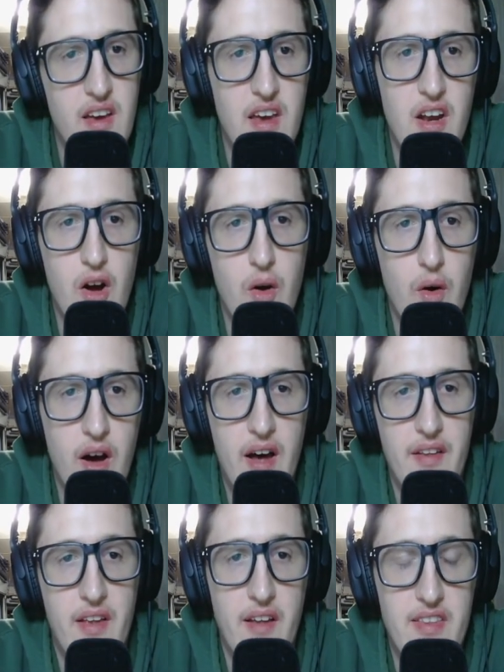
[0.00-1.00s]

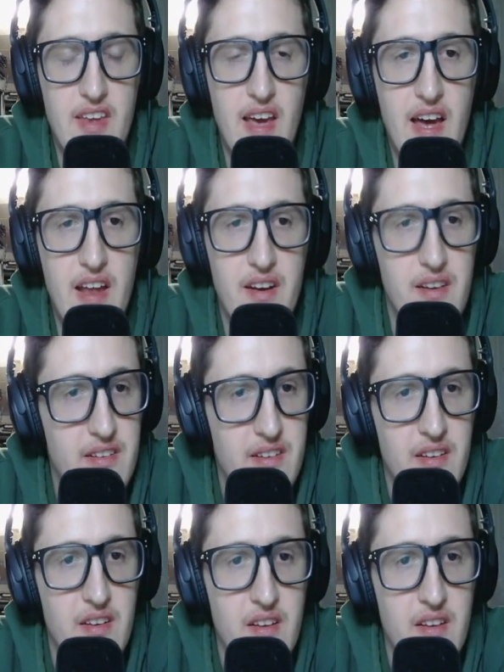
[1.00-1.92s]
at the end.